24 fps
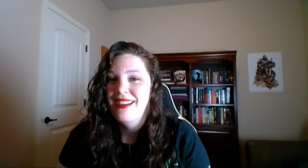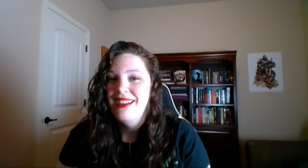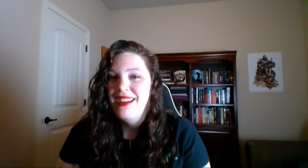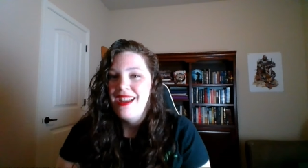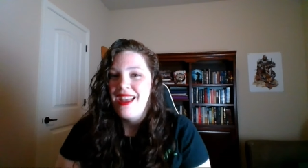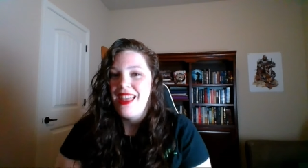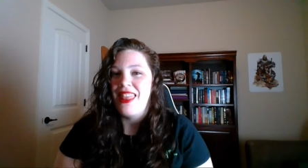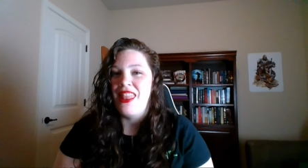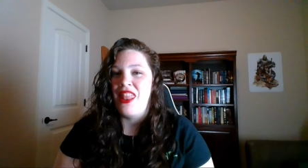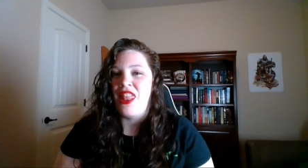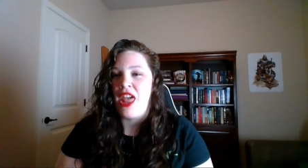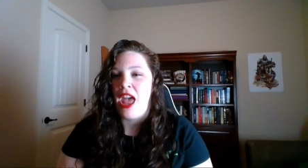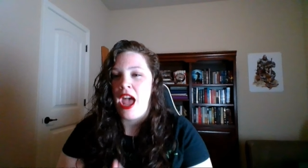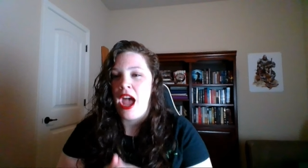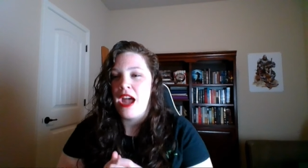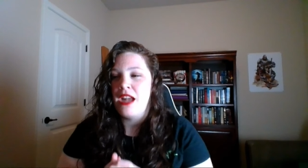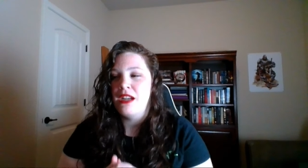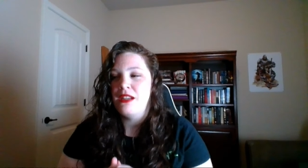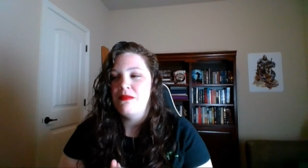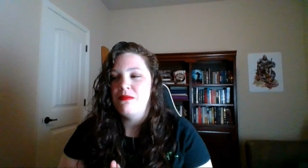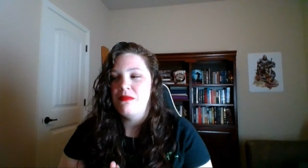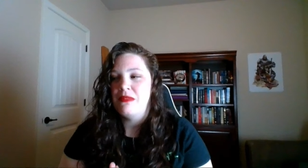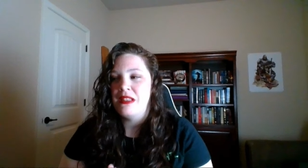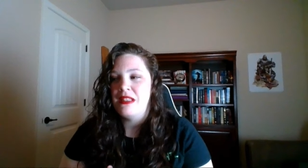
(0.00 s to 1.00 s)

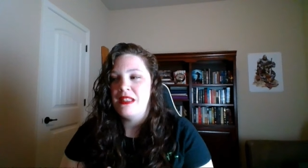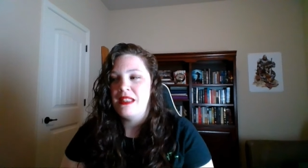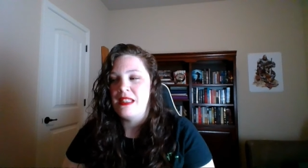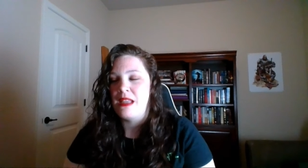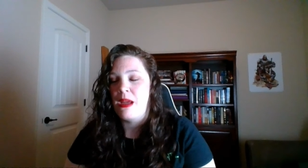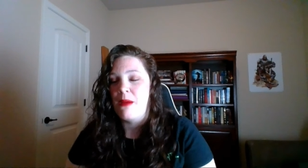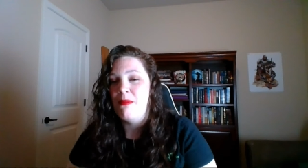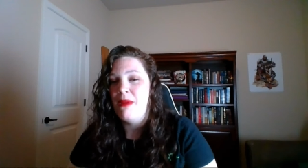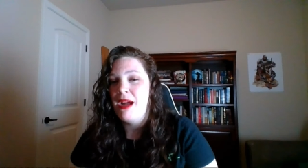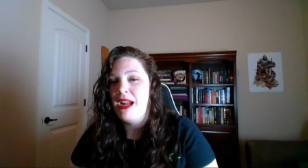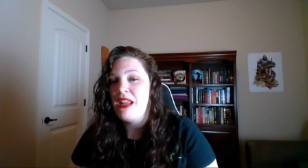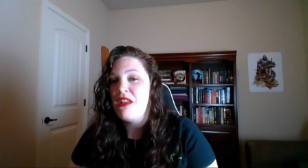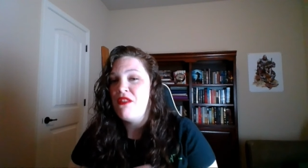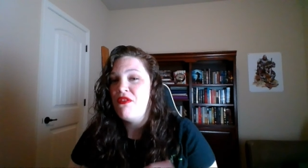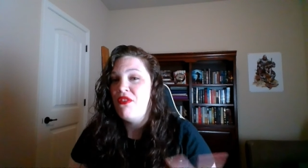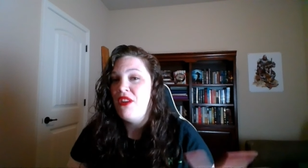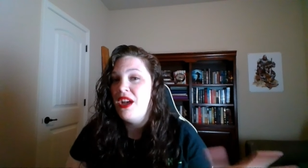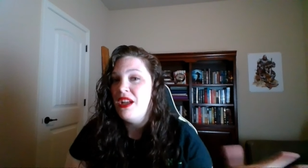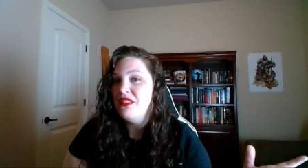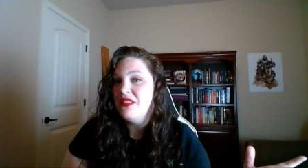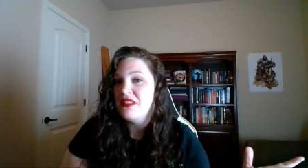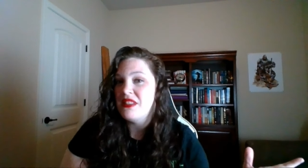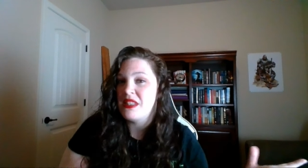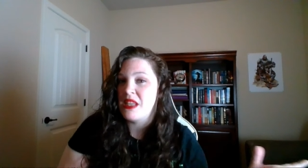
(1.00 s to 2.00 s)
that somebody
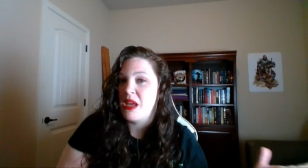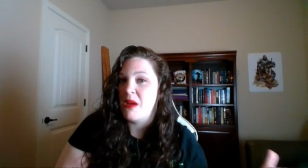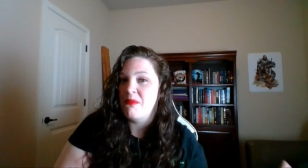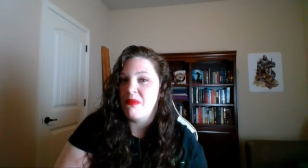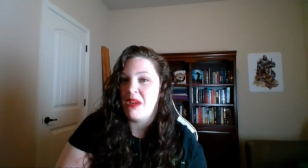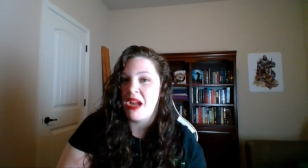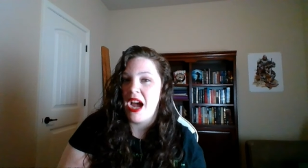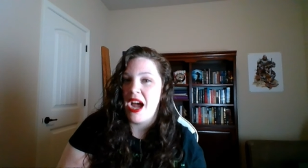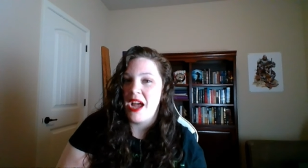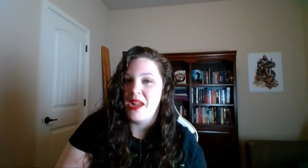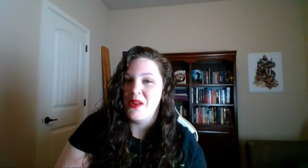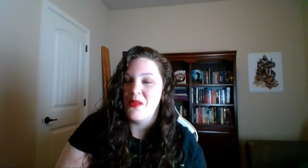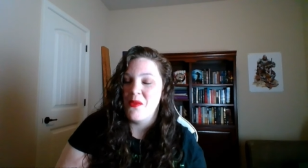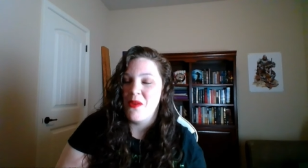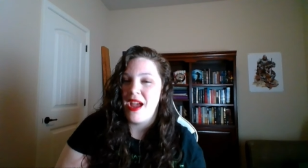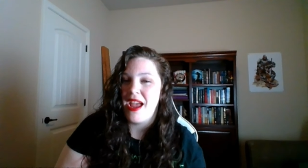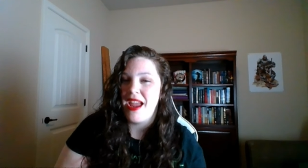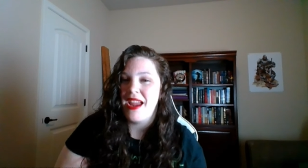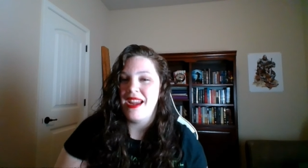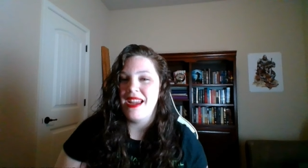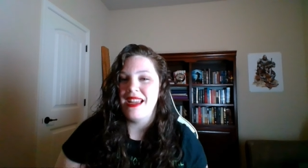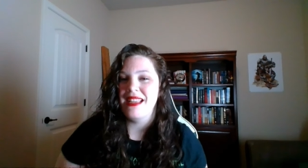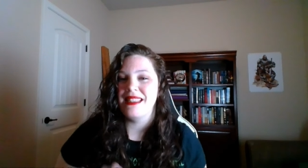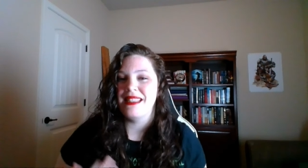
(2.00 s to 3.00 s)
felt some kind of
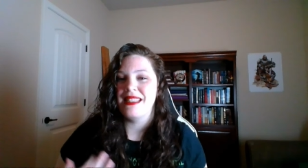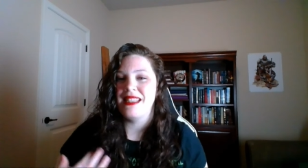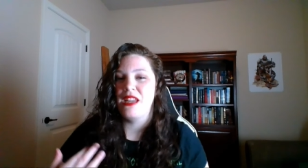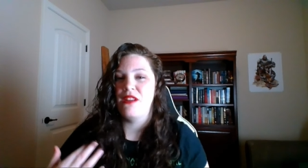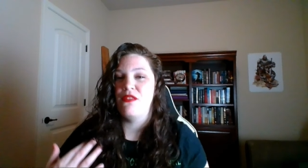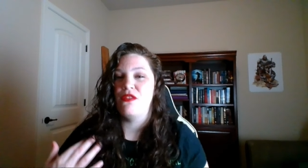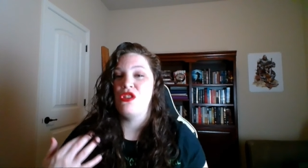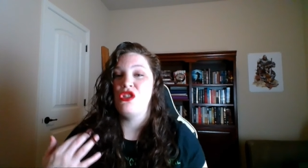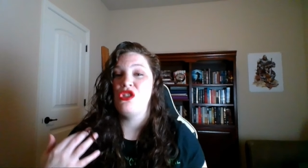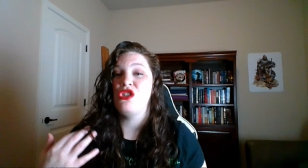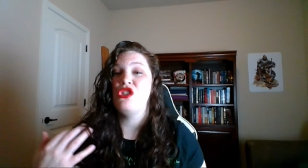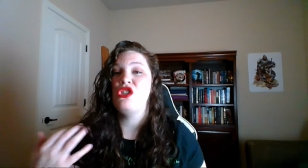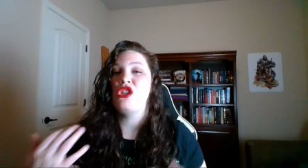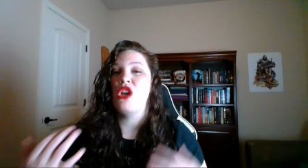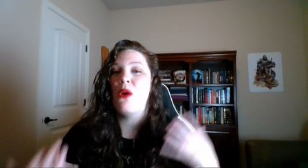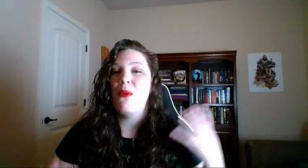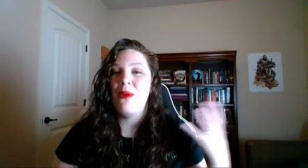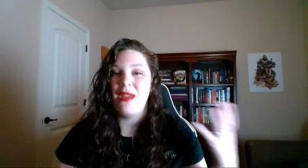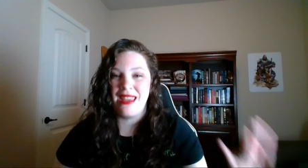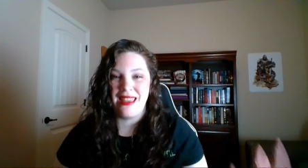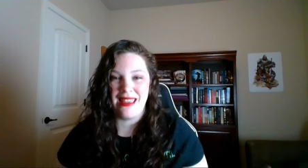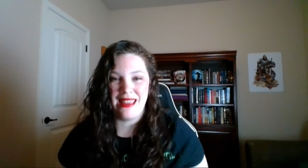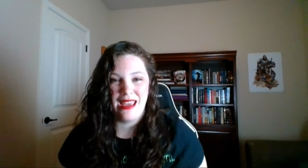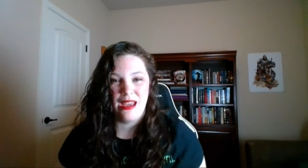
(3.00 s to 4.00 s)
way instead of
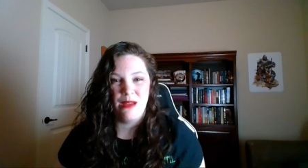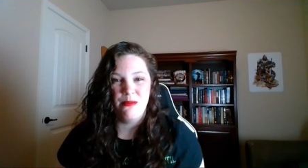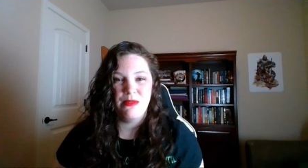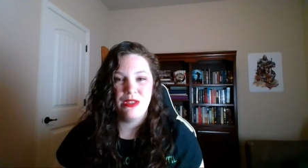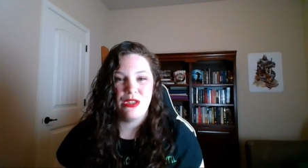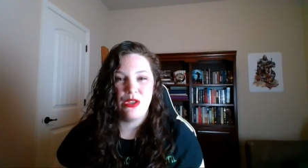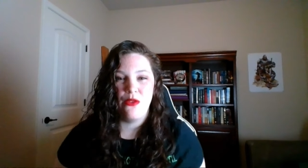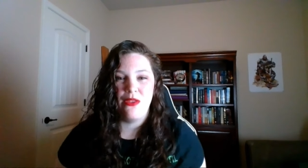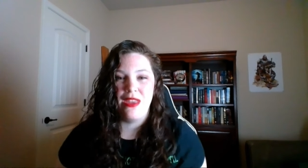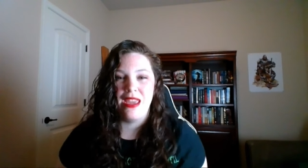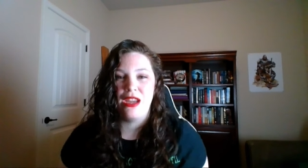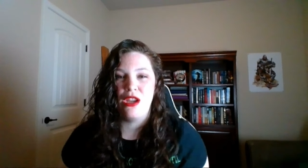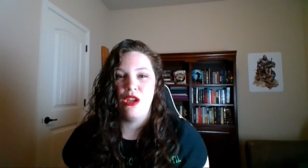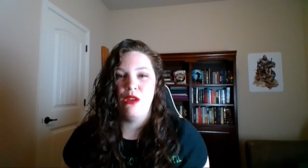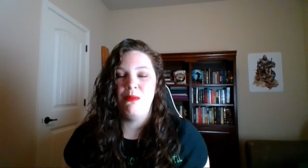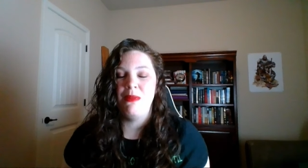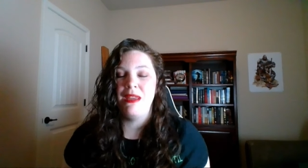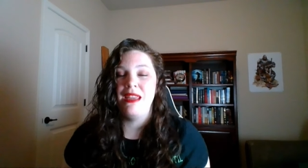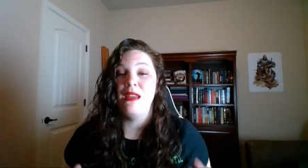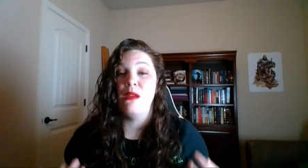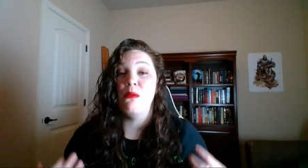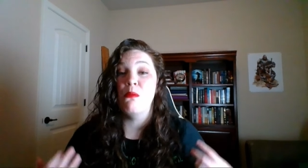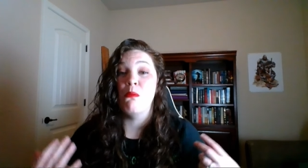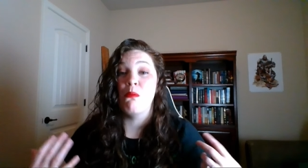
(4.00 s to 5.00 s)
showing them so they could
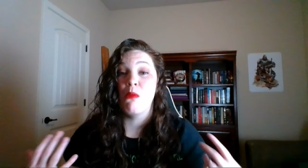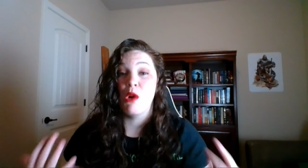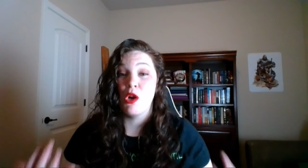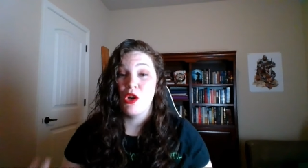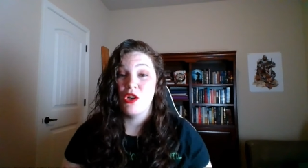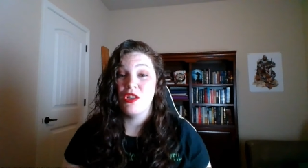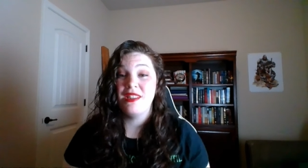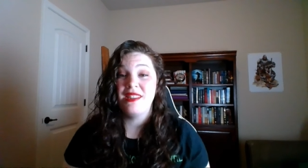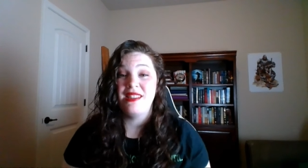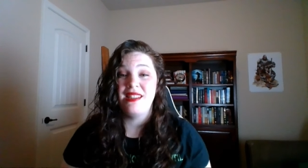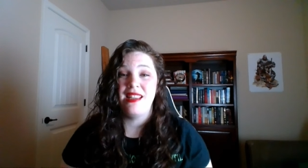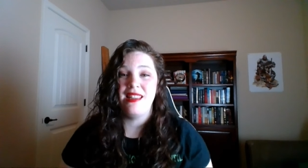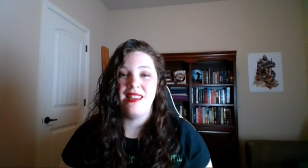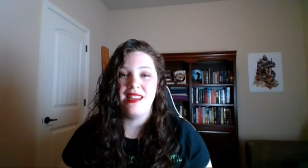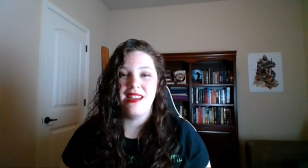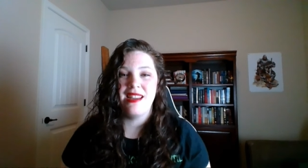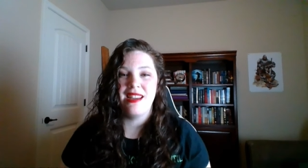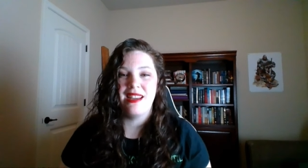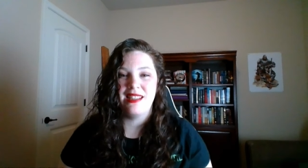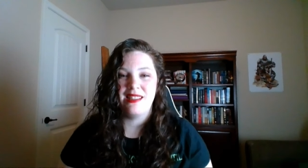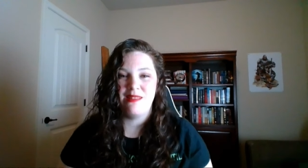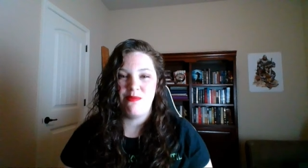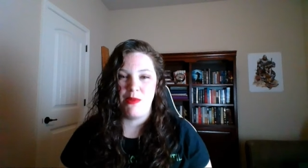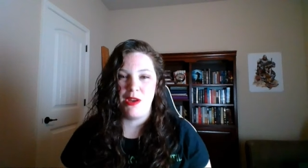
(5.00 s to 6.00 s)
be immersed in the
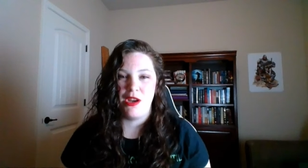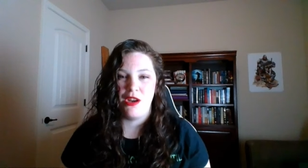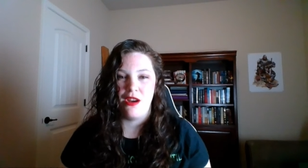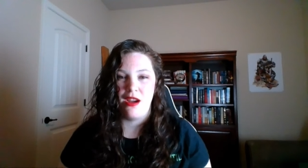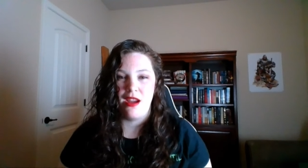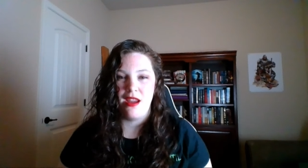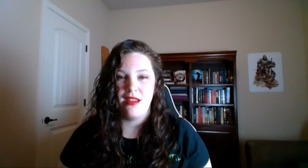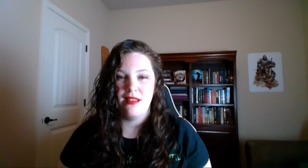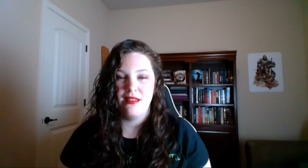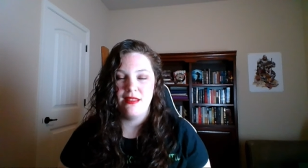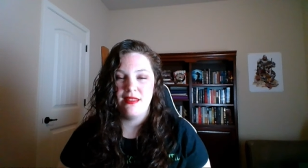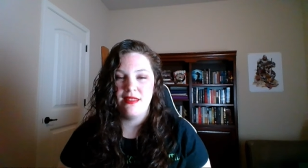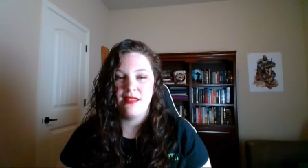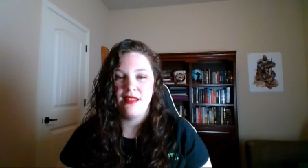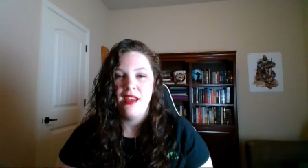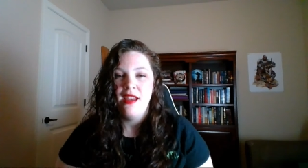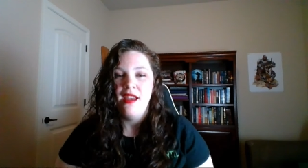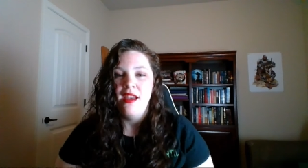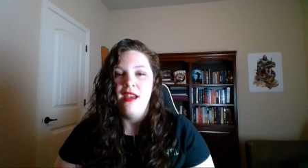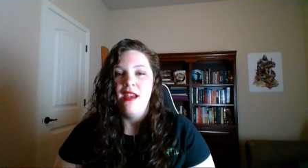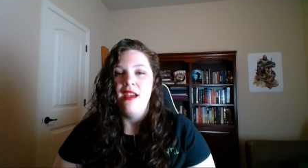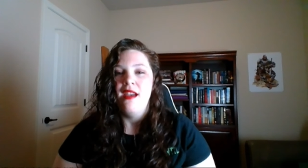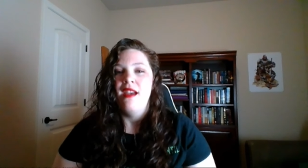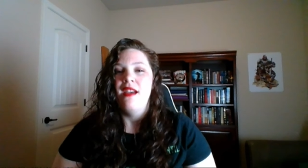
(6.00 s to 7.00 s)
experience.
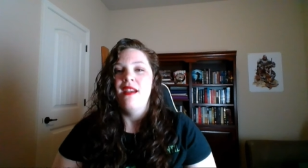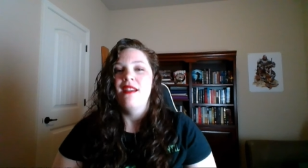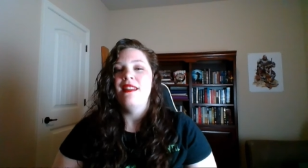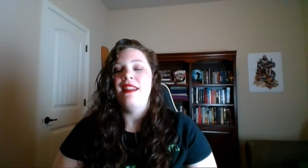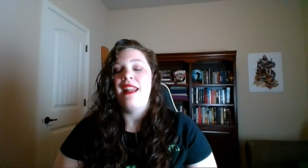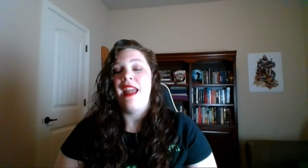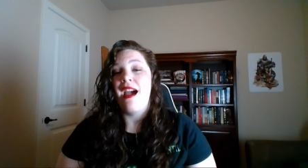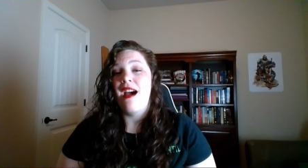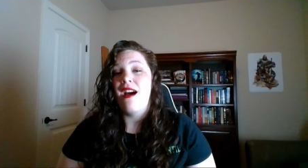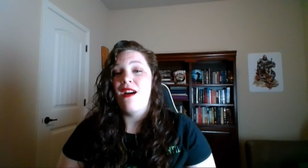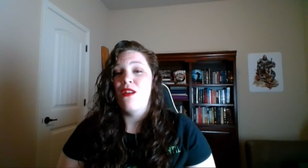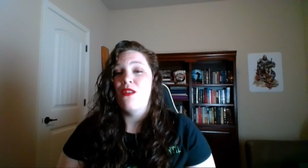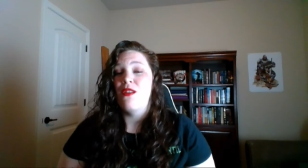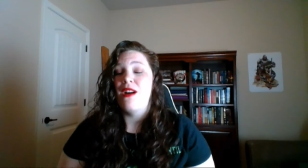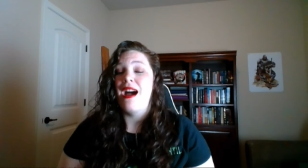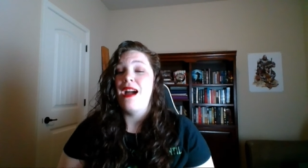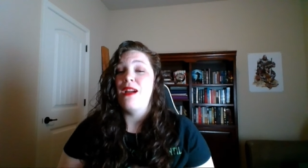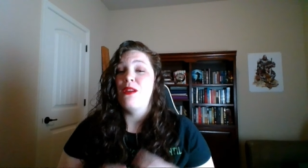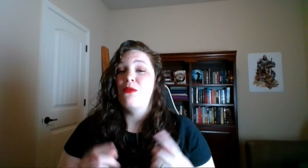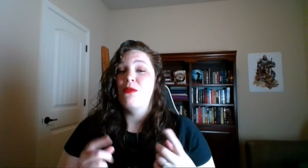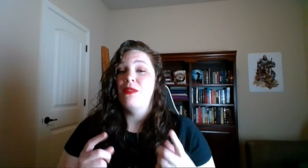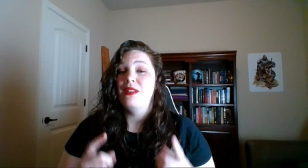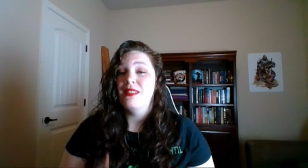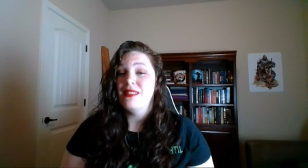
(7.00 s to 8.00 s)
Now, I
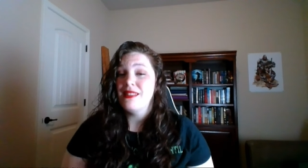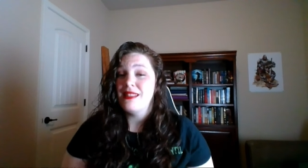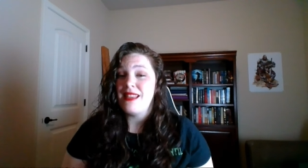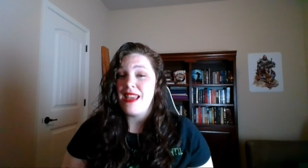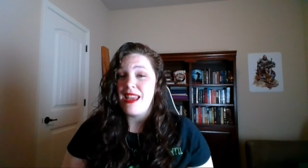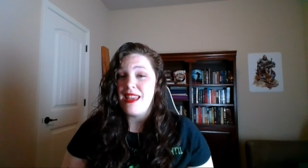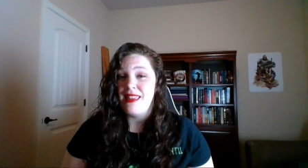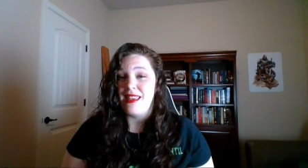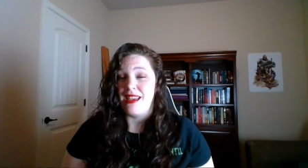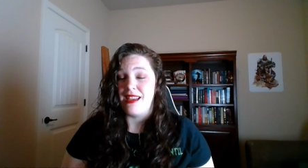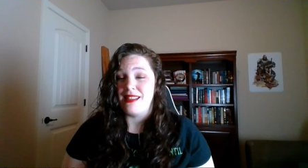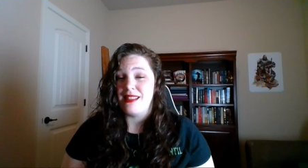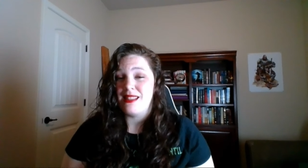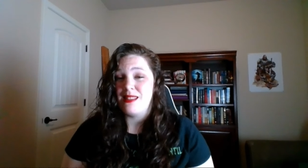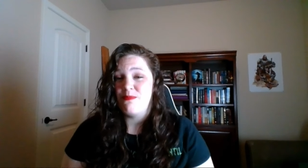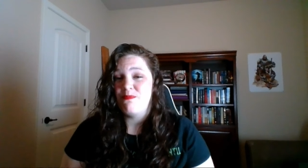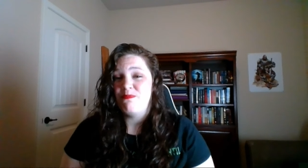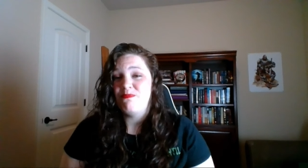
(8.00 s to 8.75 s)
will say this.